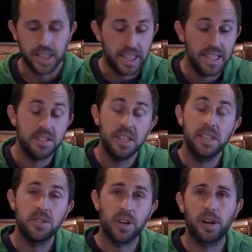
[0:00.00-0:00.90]

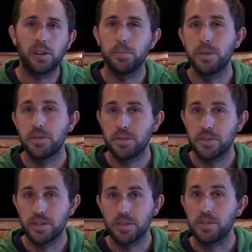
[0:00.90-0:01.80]
easy soccer
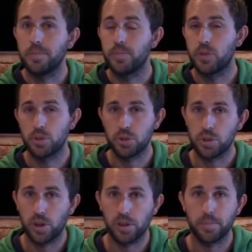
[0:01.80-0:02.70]
businesses to
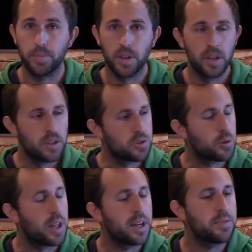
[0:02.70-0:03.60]
start. So
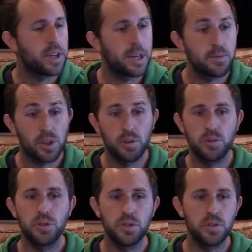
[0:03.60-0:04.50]
a lot of times
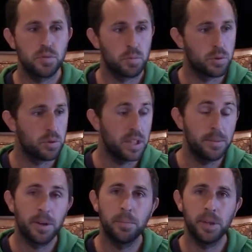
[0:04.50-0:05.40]
coaches will
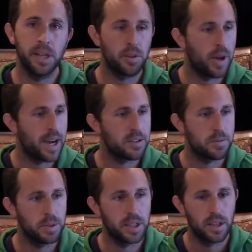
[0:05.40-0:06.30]
email me, they'll
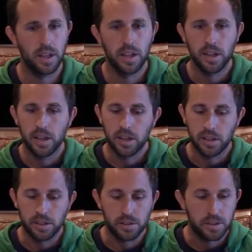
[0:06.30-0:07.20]
ask me,
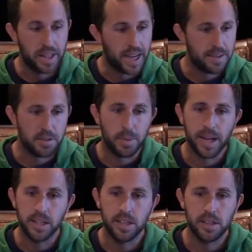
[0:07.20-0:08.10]
you know, they have some
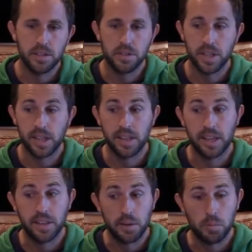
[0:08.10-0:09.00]
ideas and
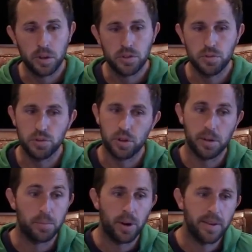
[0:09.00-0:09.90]
they, they want to
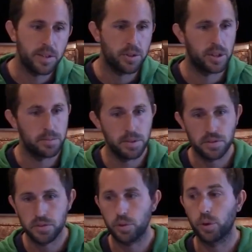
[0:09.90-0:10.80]
start a private training
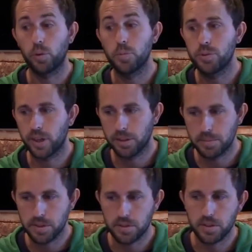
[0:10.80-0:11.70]
business or a group
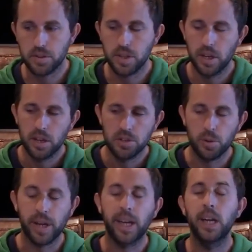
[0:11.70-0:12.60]
training business.
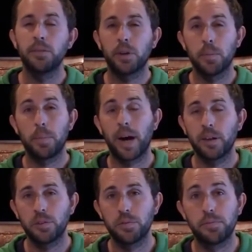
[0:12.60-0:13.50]
So I kind of
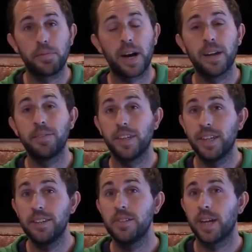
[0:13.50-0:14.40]
compiled five
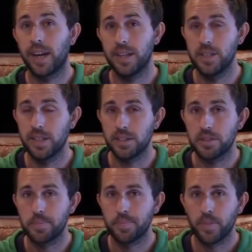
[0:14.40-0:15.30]
easy
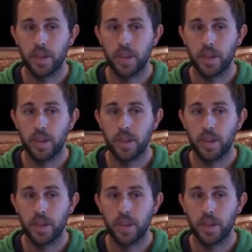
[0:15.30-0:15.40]
ideas